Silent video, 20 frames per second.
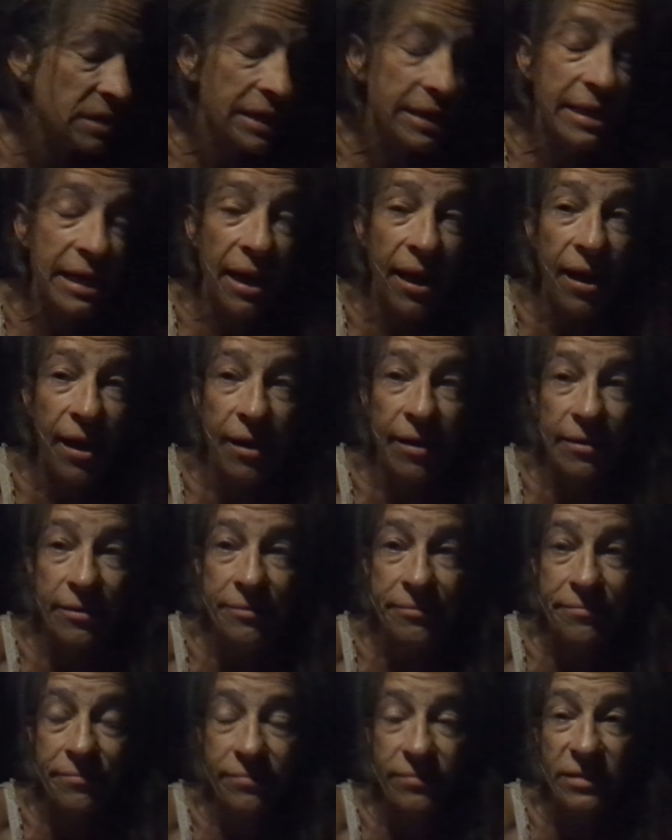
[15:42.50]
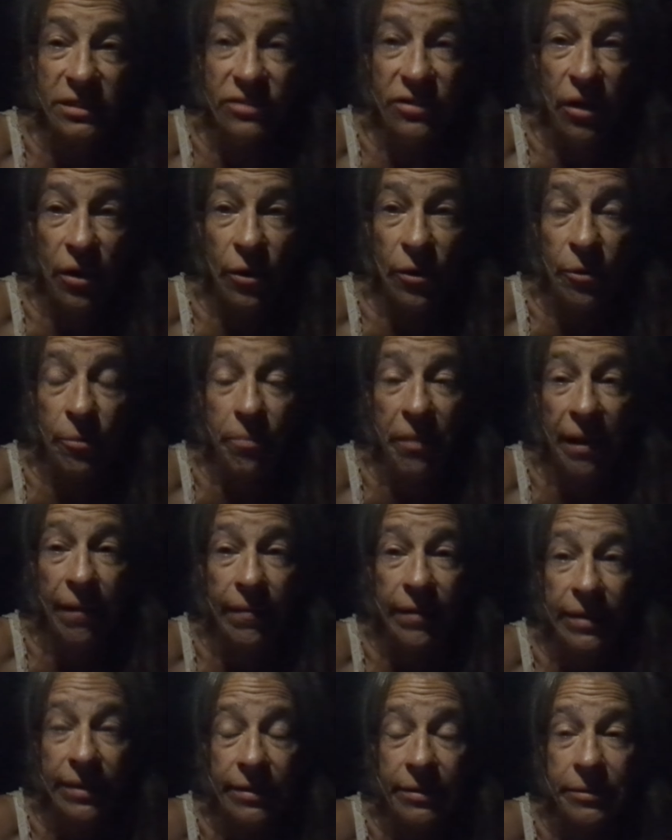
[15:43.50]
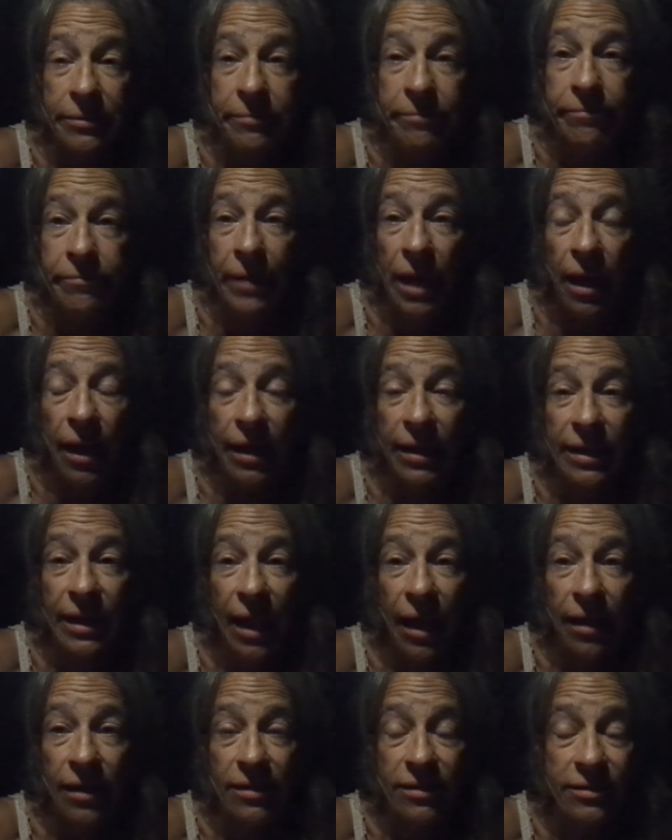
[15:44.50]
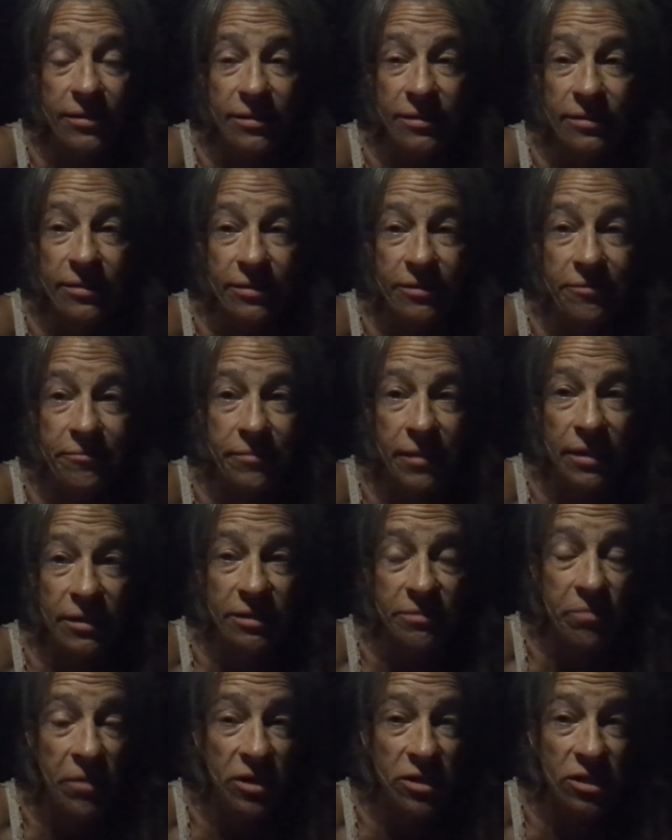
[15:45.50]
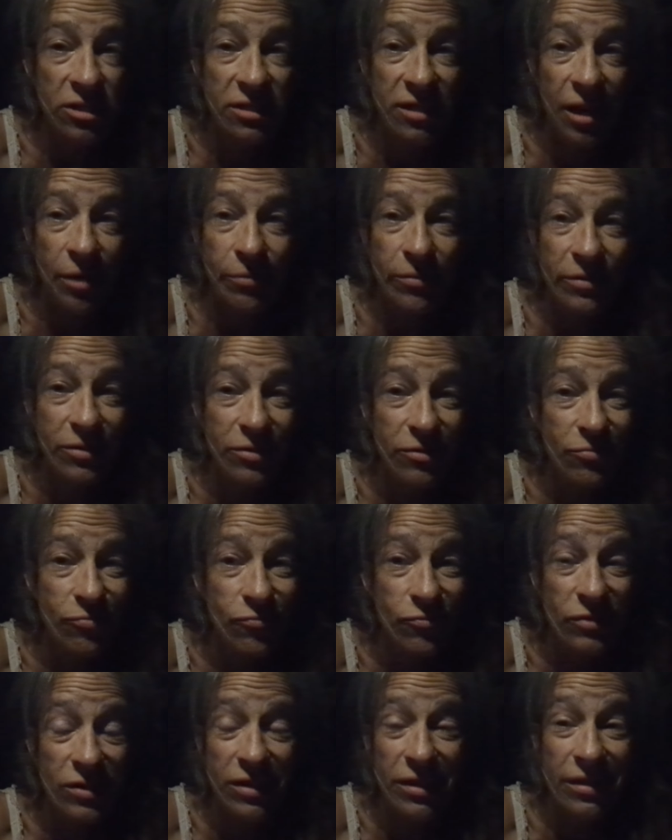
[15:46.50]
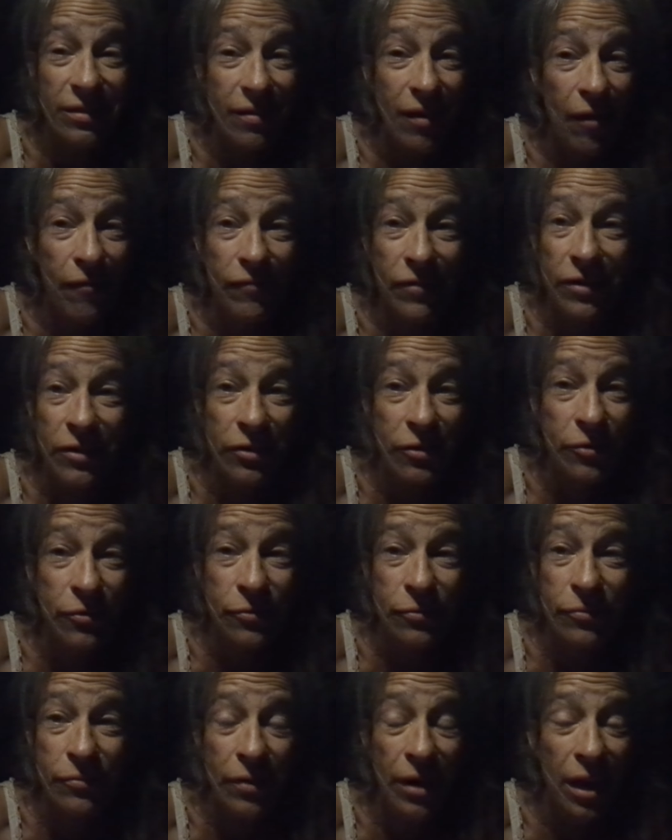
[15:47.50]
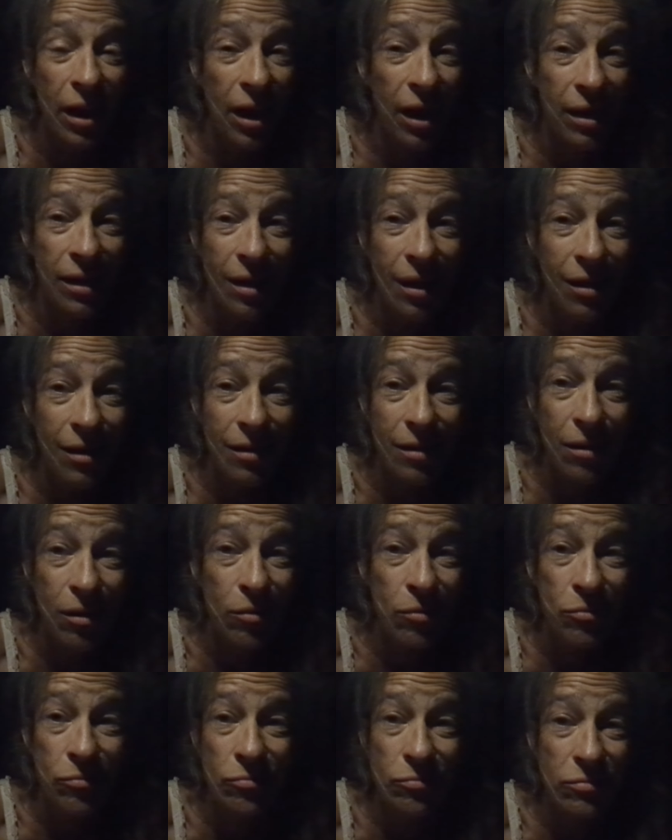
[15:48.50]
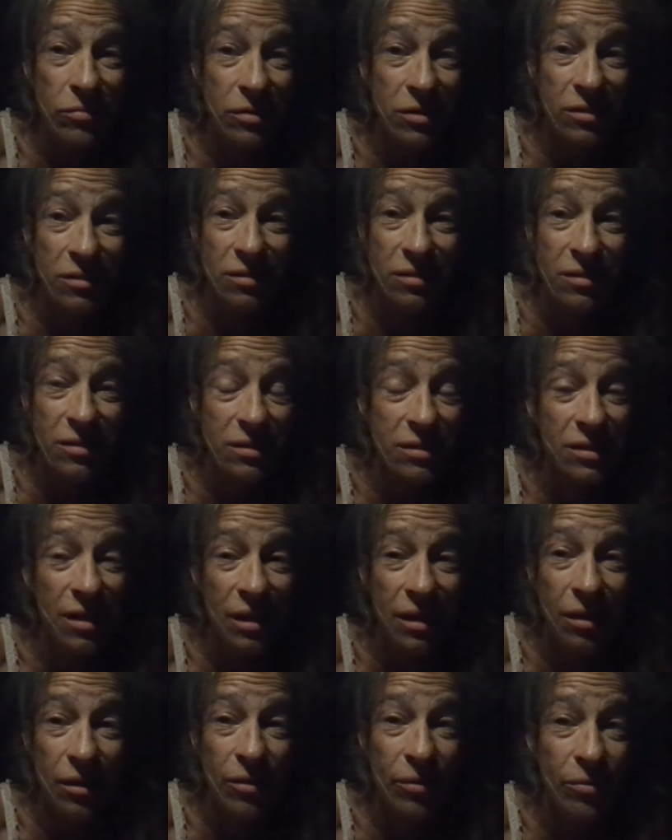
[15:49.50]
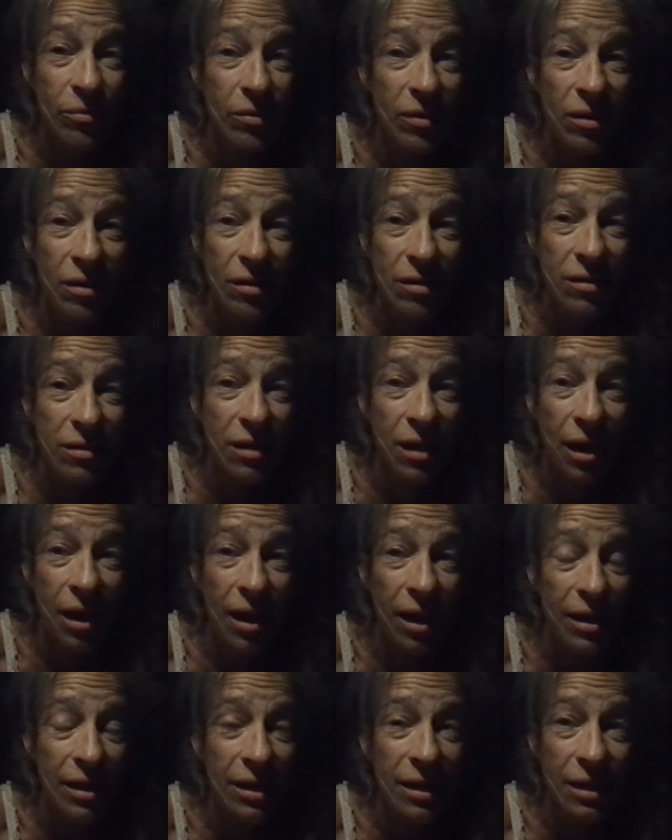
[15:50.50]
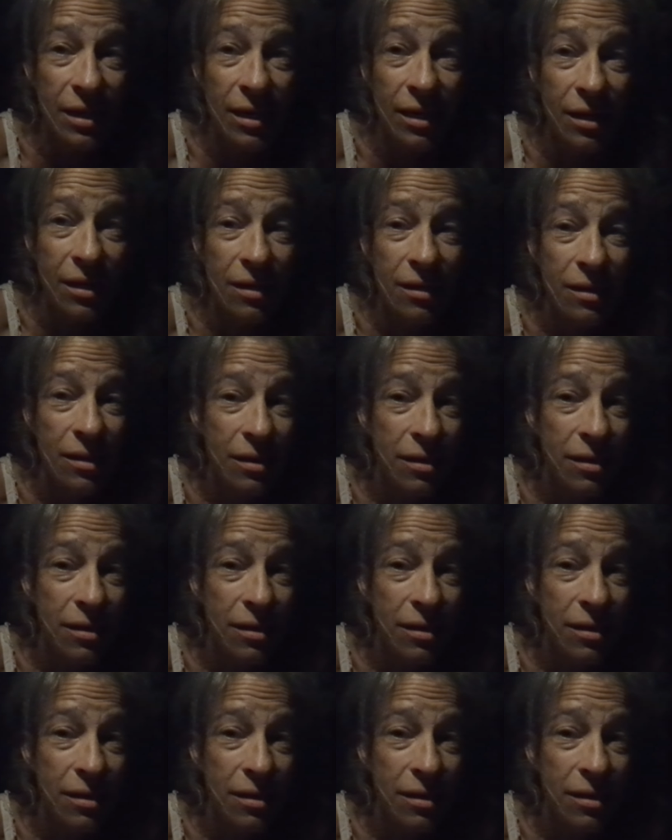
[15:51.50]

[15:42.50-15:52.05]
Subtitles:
Yeah, so Bellingham, I guess, as much as I was really loving you, I got to go because this ain't going to work. I can't.